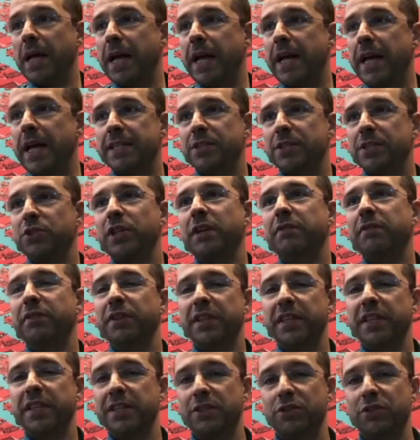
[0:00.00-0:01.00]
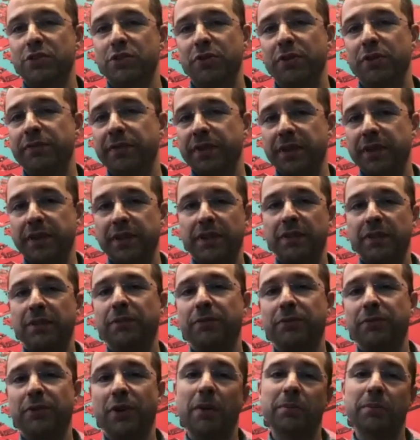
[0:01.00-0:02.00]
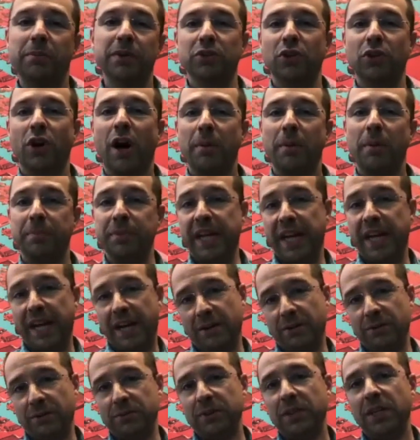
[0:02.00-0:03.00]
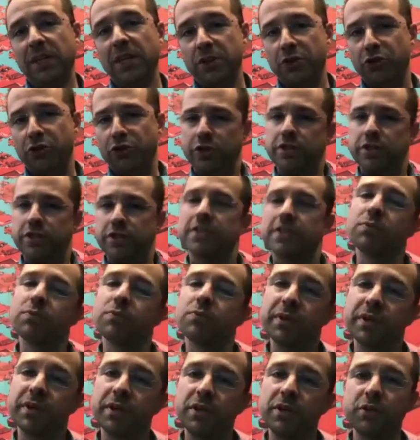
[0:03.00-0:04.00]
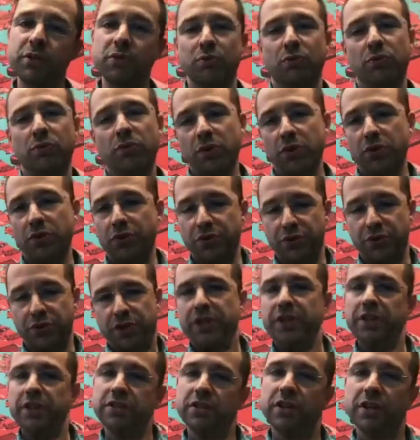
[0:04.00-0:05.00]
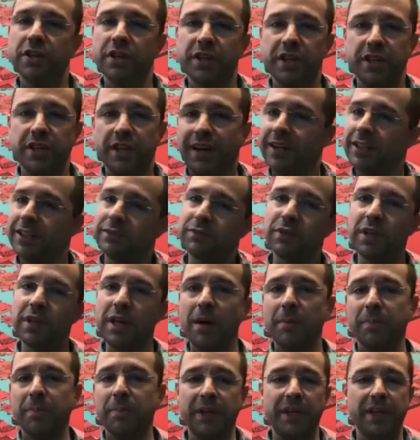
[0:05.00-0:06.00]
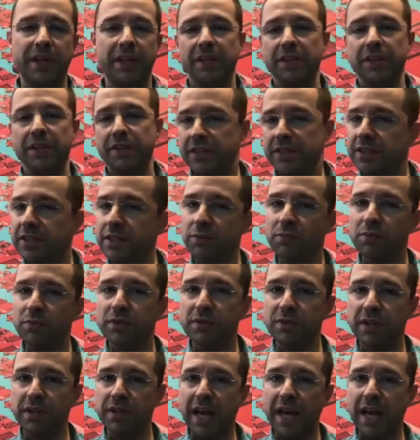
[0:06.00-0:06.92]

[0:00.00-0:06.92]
essentially everything is driven from the top down. This is what we're going to do. These are the KRs for the company. This is what's going to